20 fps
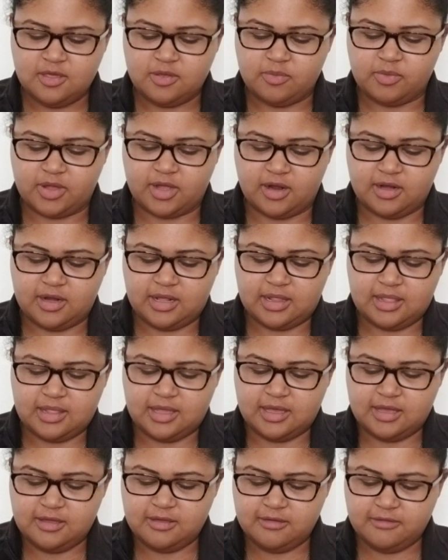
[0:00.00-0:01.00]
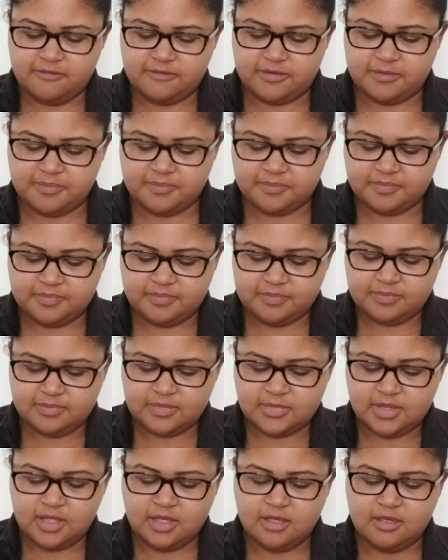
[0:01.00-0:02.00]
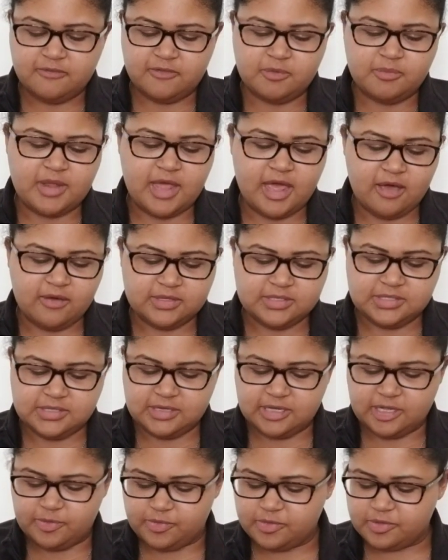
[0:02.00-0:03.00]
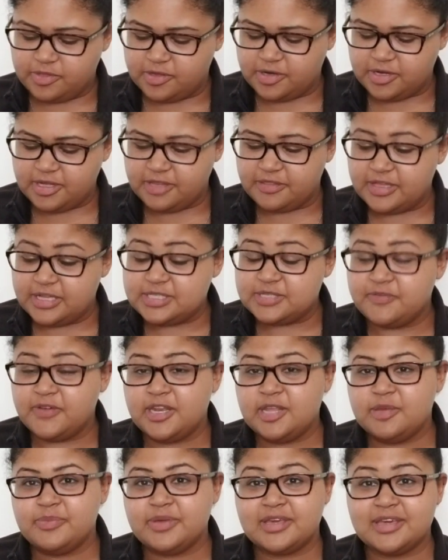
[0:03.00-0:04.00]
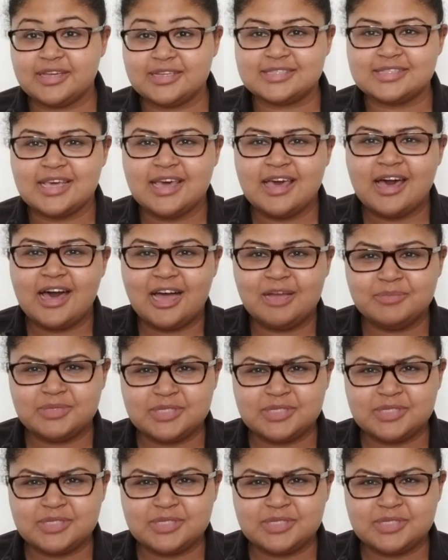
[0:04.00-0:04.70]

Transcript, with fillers: regarding love from now until April 30th. It's funny because I'm